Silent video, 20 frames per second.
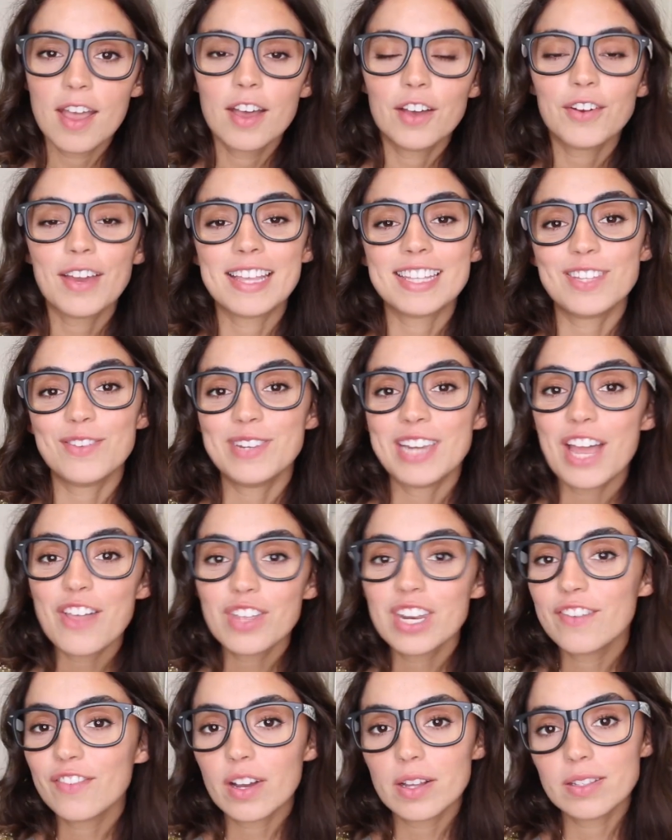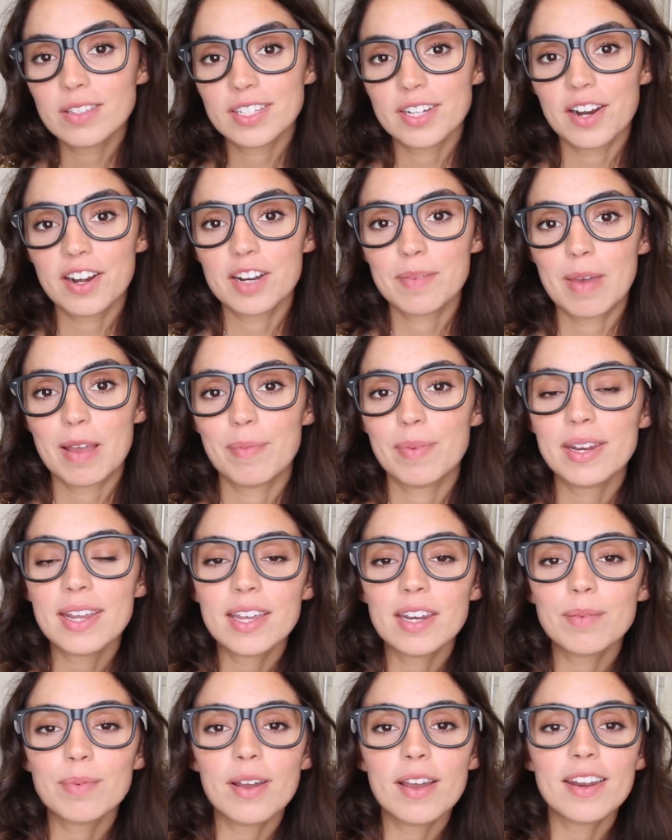Okay, so now that I've gotten started on my
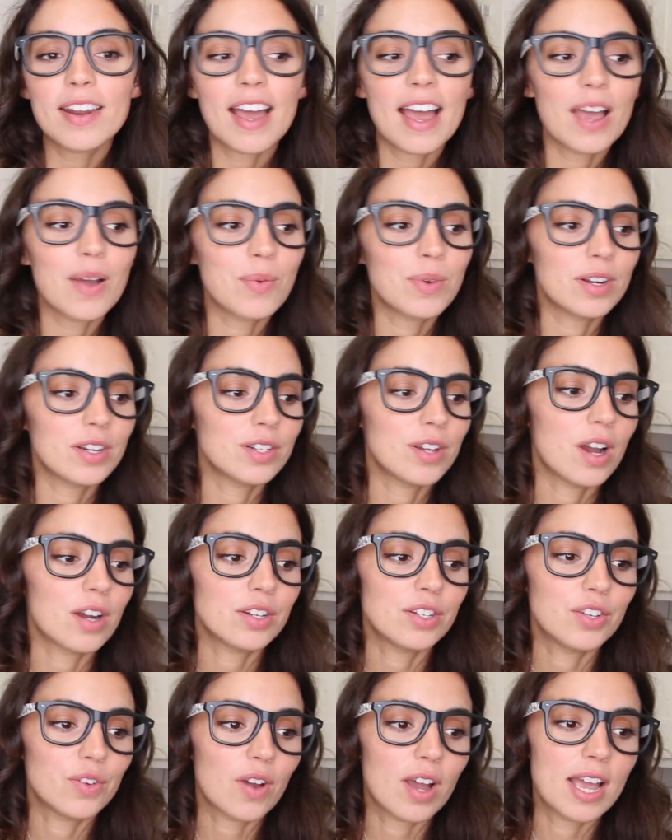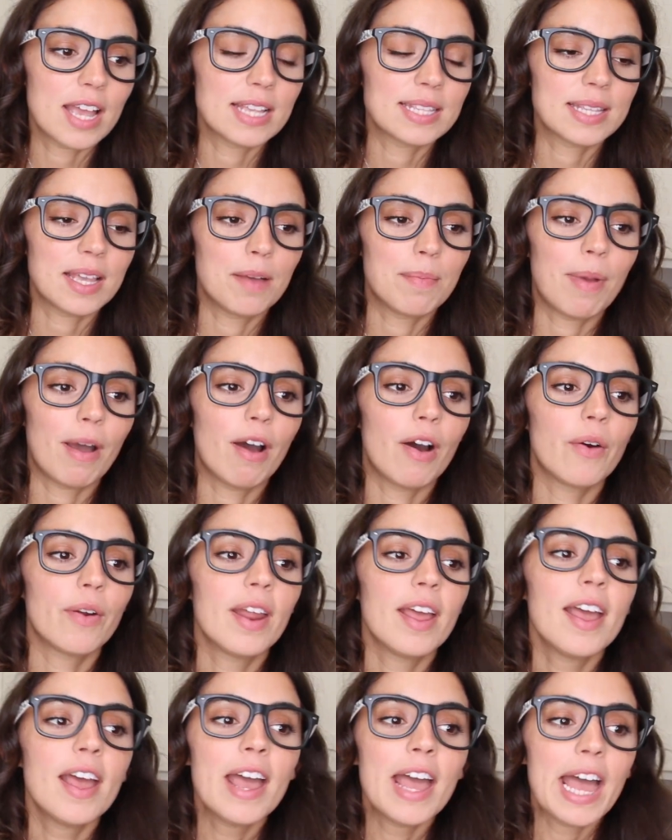banana bread, I want to talk to you guys about
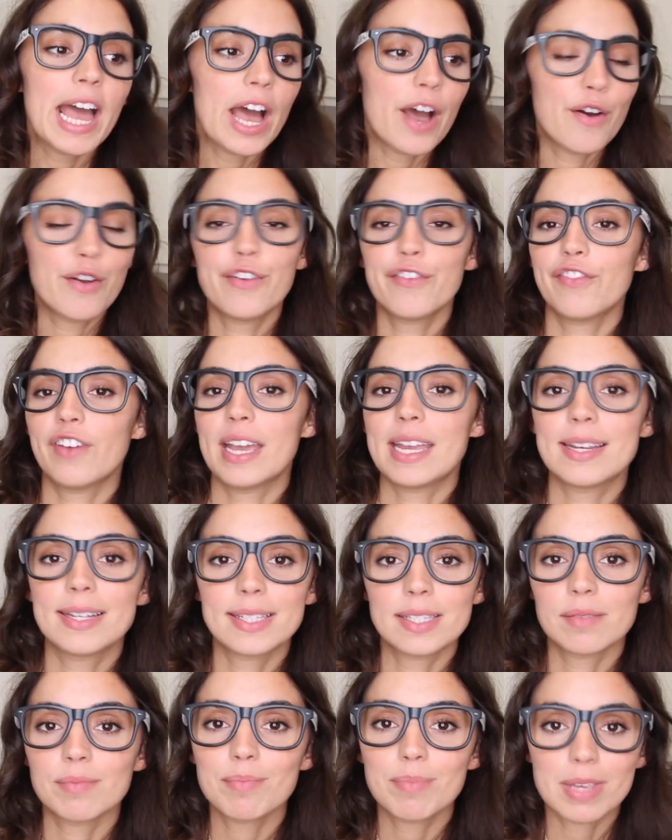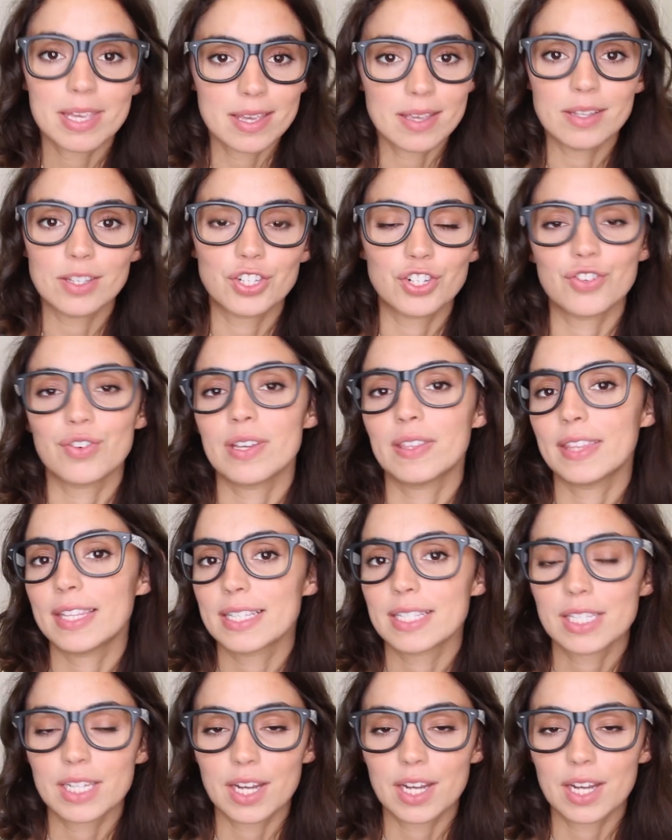how to find some peace during these